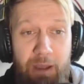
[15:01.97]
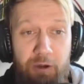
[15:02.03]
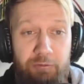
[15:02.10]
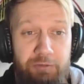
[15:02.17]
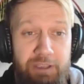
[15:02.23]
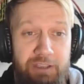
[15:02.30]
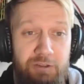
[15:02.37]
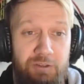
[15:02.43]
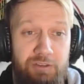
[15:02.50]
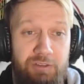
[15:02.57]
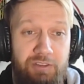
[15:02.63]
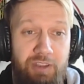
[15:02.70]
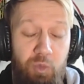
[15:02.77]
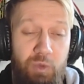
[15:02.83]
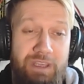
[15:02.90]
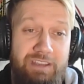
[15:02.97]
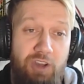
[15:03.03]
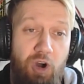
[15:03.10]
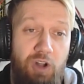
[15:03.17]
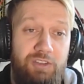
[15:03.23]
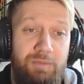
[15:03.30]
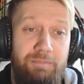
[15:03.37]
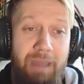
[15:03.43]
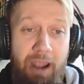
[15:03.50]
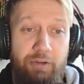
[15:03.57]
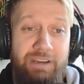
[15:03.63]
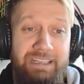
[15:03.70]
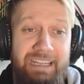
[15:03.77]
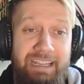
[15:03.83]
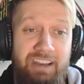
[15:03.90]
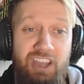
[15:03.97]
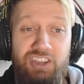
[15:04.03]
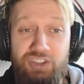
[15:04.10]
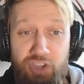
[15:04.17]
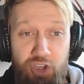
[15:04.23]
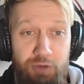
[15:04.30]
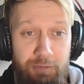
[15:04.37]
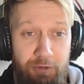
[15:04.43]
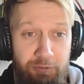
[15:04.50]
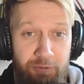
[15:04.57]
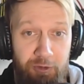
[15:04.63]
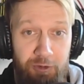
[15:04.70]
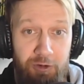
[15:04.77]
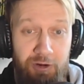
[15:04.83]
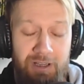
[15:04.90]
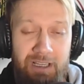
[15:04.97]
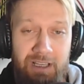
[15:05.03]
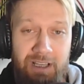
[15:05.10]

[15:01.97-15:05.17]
field, that we got married in a year before.